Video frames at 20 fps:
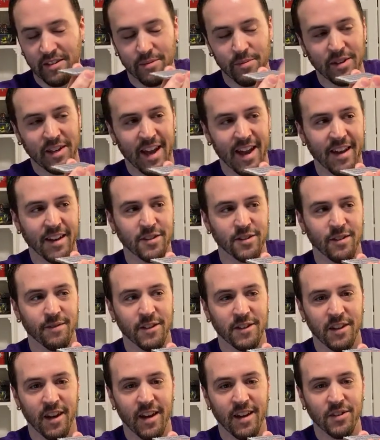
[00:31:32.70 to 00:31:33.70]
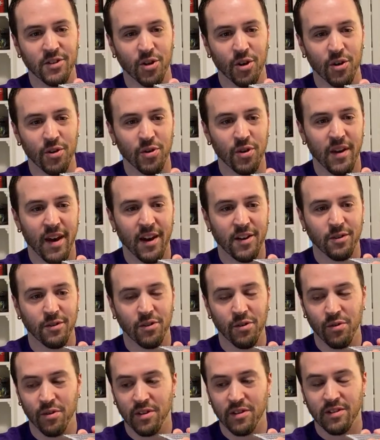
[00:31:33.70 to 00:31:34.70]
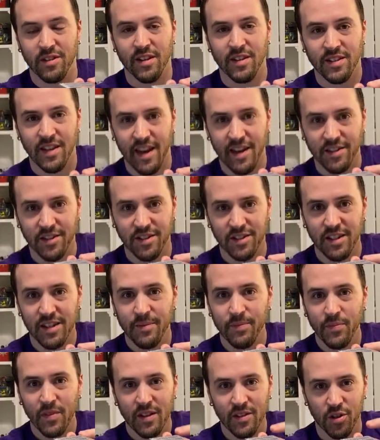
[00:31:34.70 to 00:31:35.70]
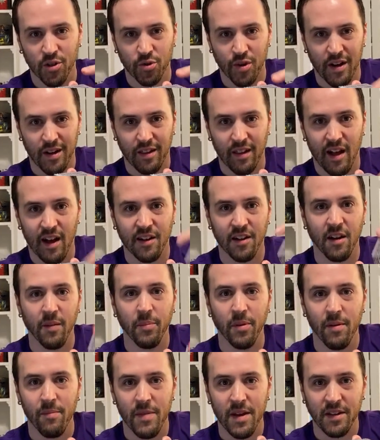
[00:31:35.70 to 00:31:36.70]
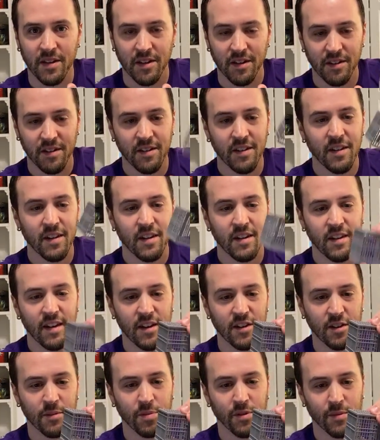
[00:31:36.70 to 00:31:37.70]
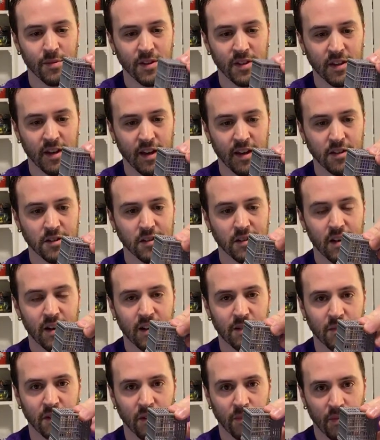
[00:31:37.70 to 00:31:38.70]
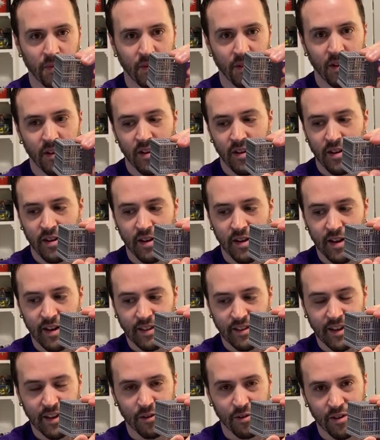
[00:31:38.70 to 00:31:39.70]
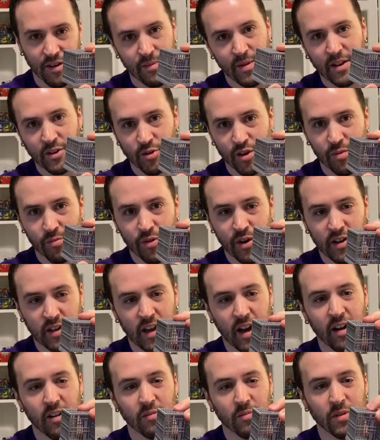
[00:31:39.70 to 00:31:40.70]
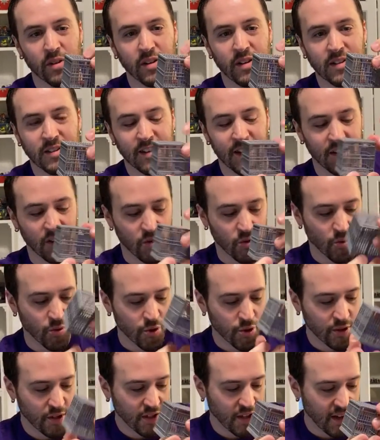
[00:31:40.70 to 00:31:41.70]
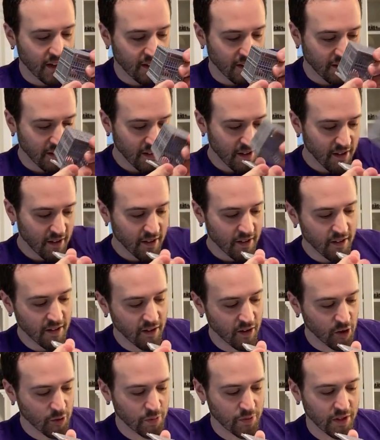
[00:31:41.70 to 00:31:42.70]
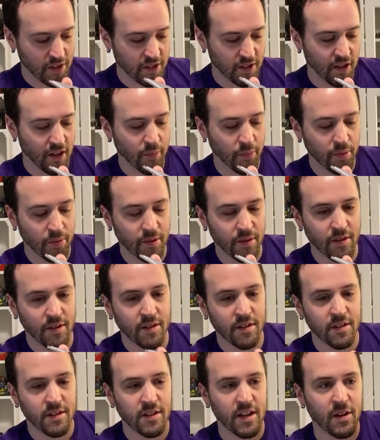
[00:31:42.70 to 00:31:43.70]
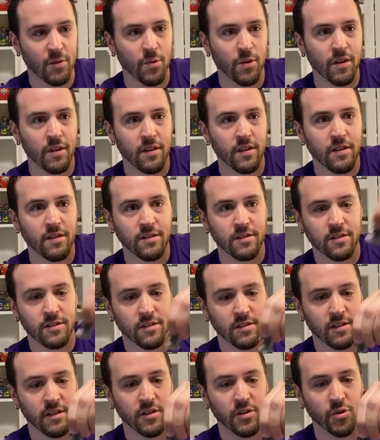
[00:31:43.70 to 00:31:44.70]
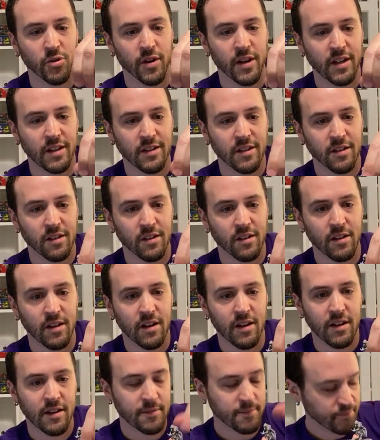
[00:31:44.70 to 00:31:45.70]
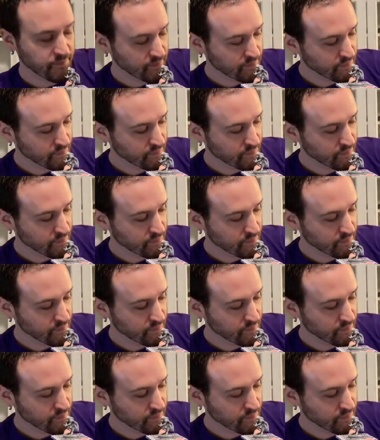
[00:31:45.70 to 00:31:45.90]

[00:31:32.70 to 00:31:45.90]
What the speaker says: mechanics of the cage are you can actually do a test to try to lock up a minion, and you can put them in the cage and lock them up, and later they might try to break out, but it's kind of cool. You can kind of open this up, take one of these annoying little